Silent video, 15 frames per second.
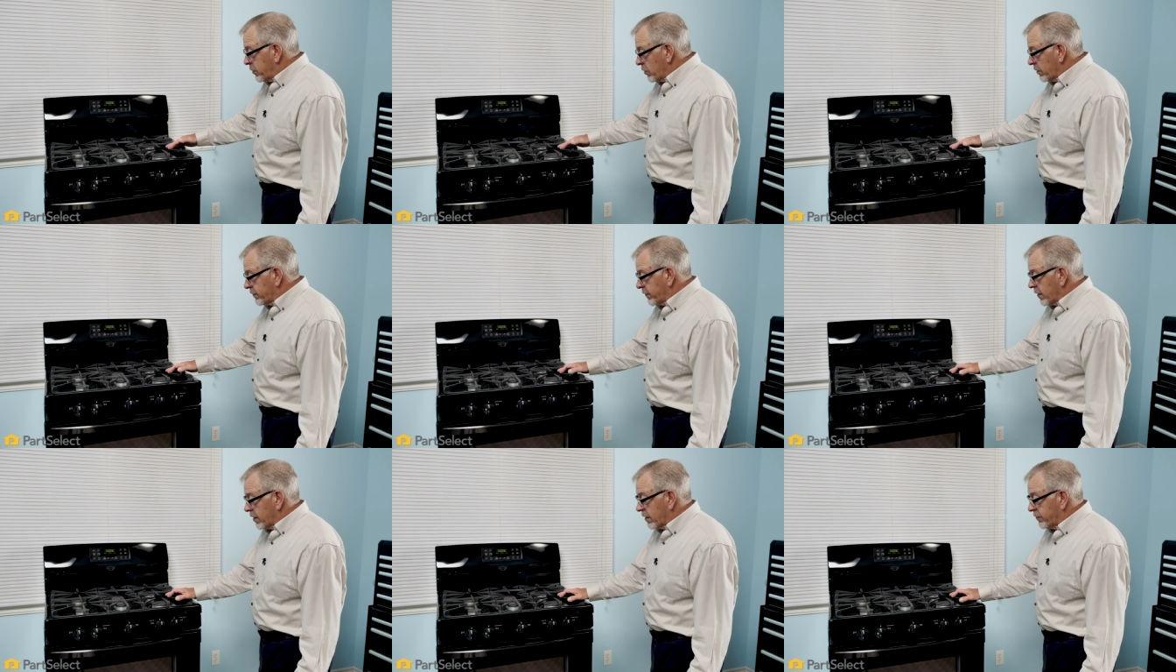pull it
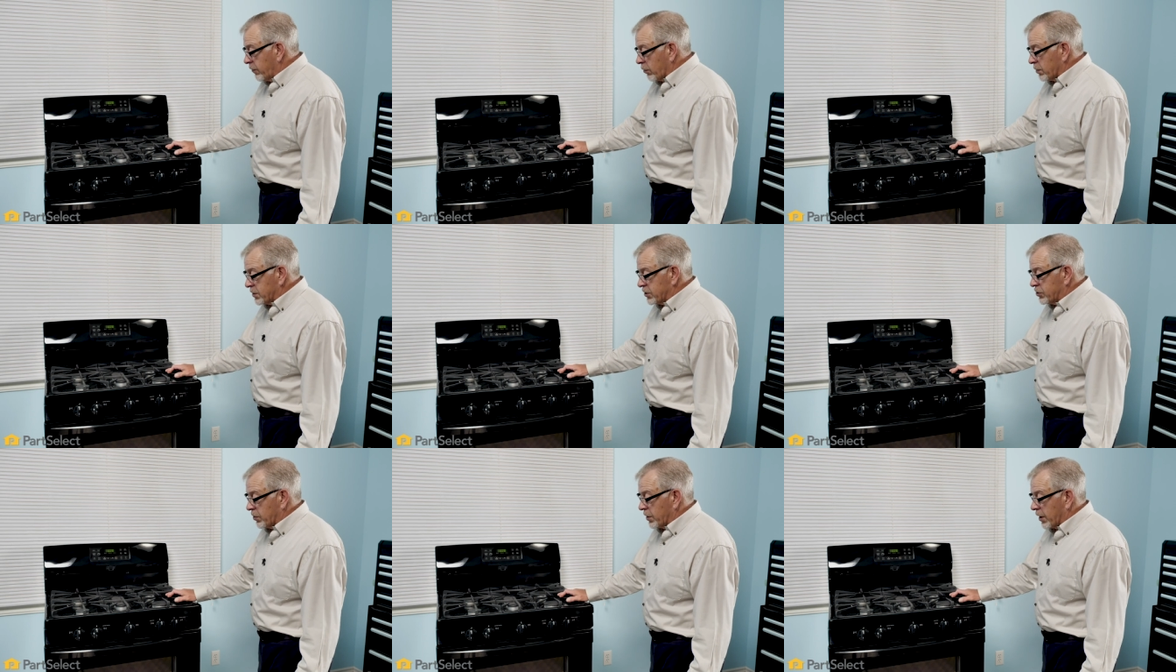far enough forward
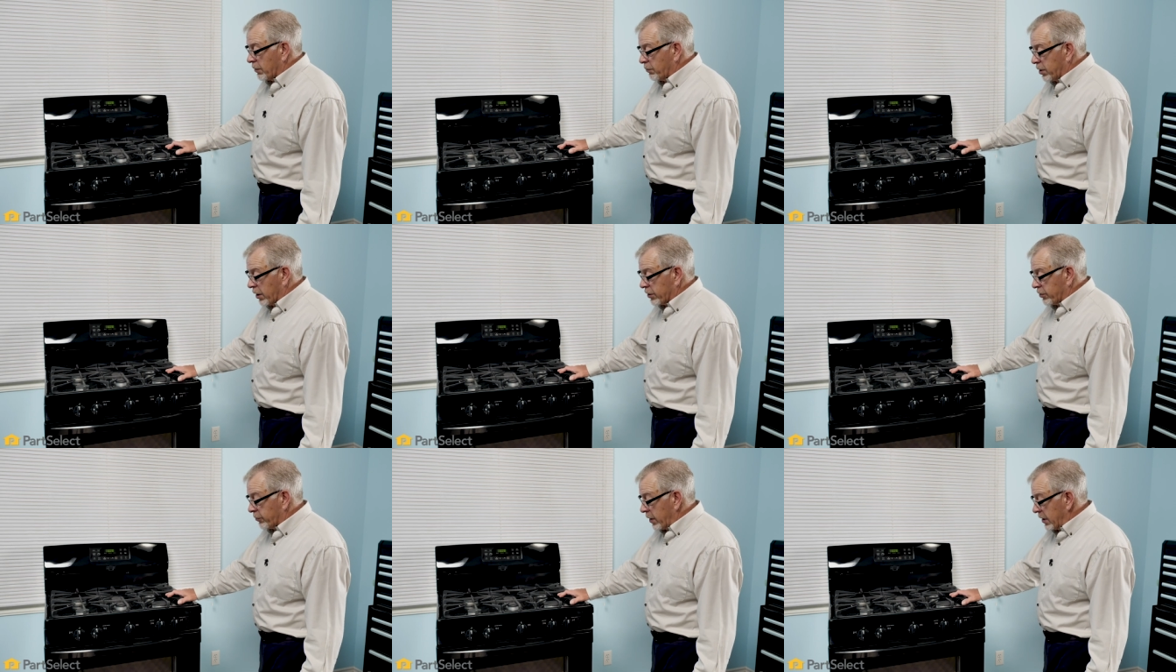that you can
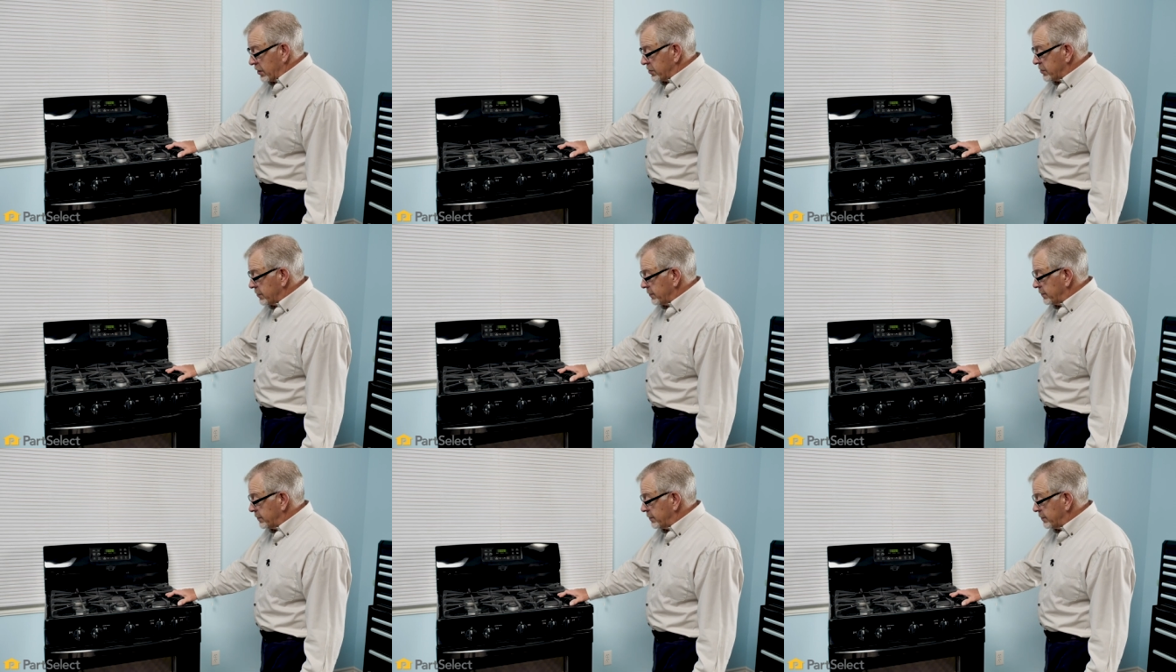unplug the range.